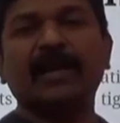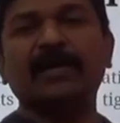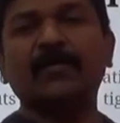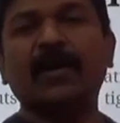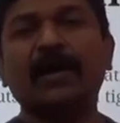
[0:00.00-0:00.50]

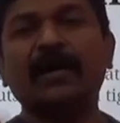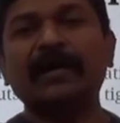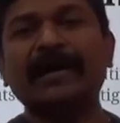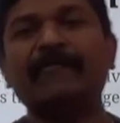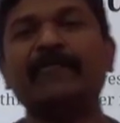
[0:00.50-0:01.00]
you are
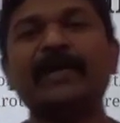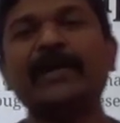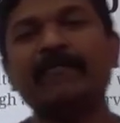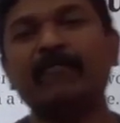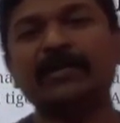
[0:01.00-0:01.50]
every day
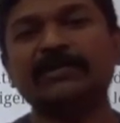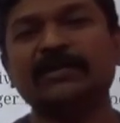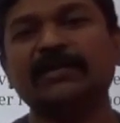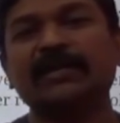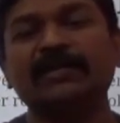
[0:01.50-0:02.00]
watching
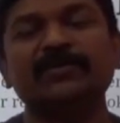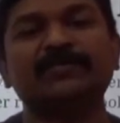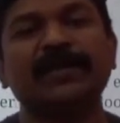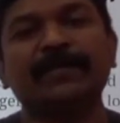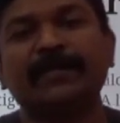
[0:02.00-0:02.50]
the
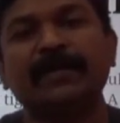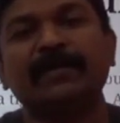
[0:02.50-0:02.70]
newspaper,